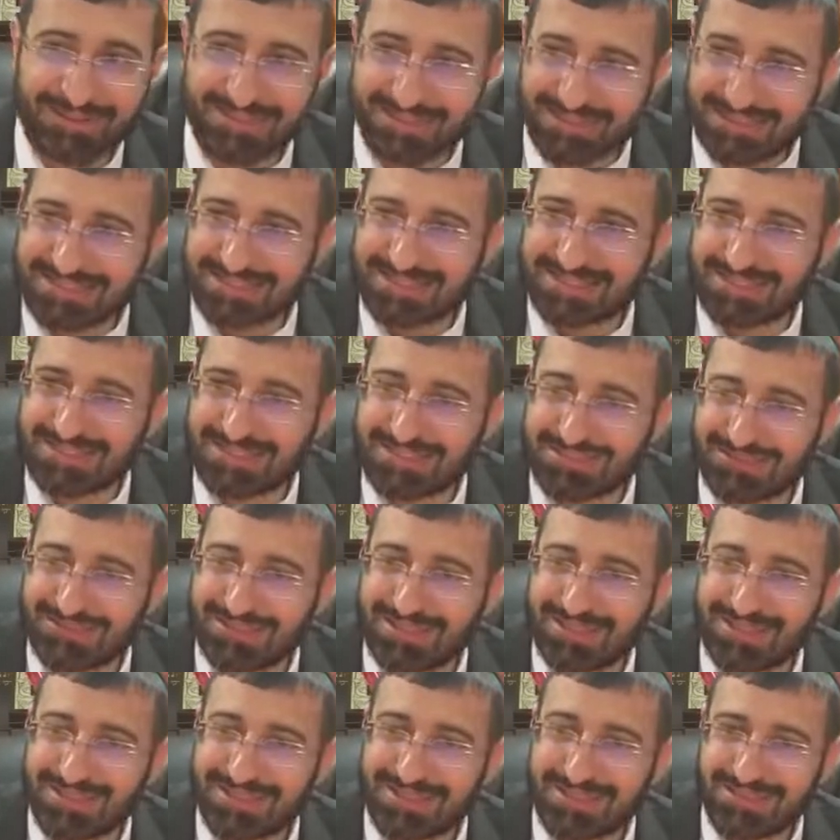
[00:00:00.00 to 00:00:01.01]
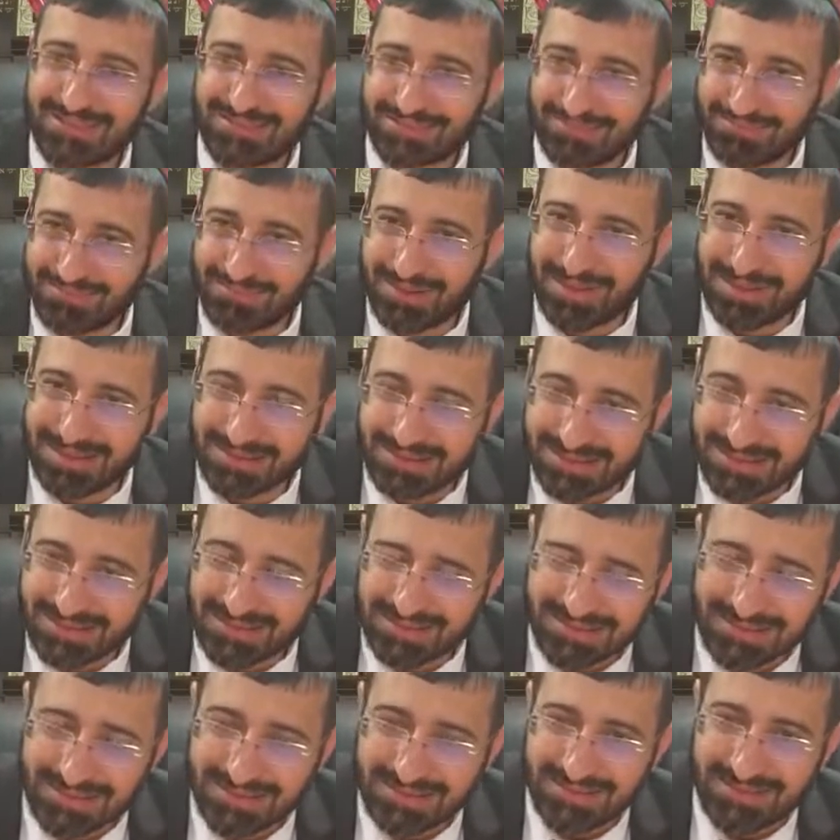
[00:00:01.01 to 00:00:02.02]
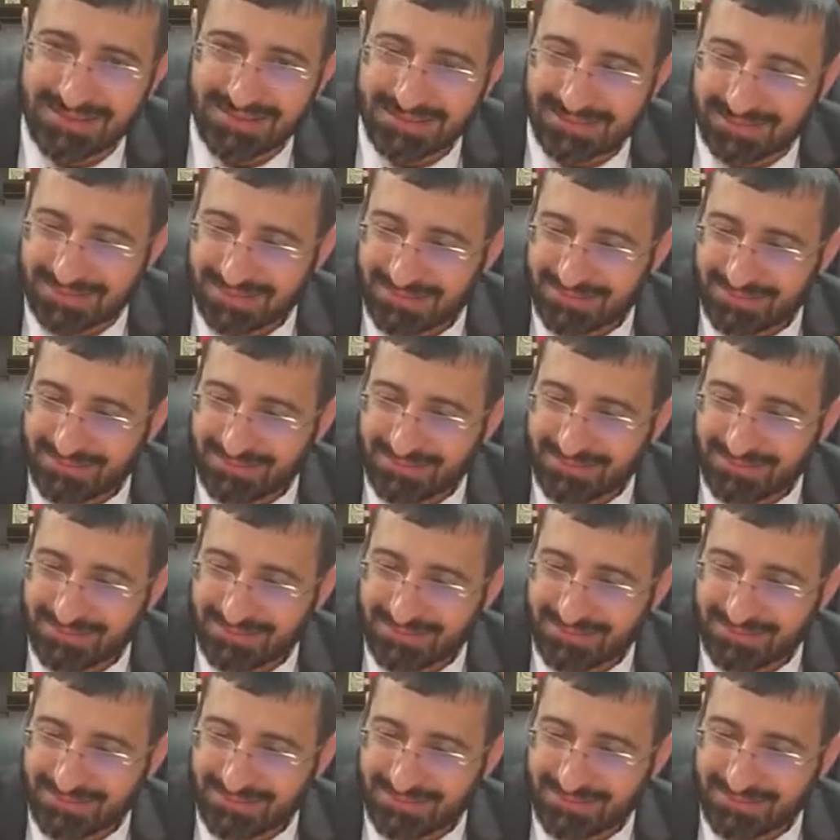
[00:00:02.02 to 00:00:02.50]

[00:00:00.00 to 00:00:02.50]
the tzitzit string, by the